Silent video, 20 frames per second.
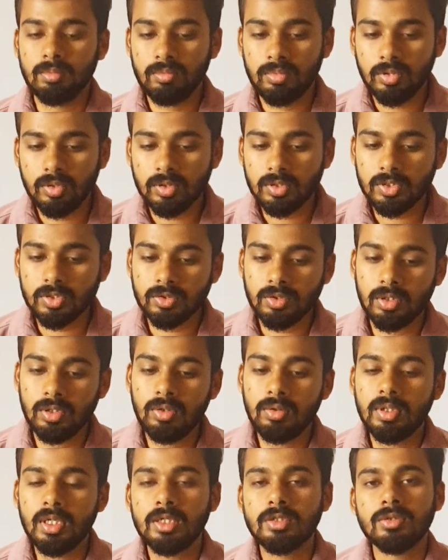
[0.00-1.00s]
both
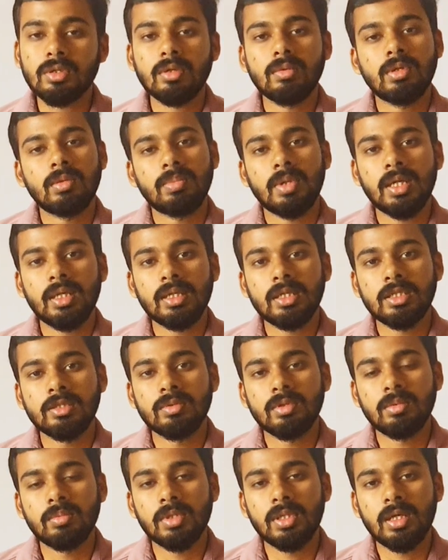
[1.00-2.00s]
solute and solvent particles
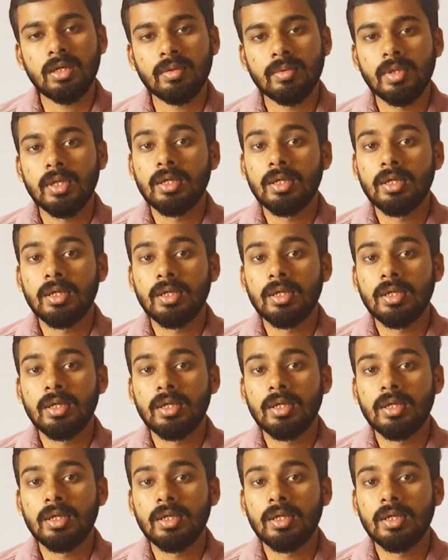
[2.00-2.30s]
will be there.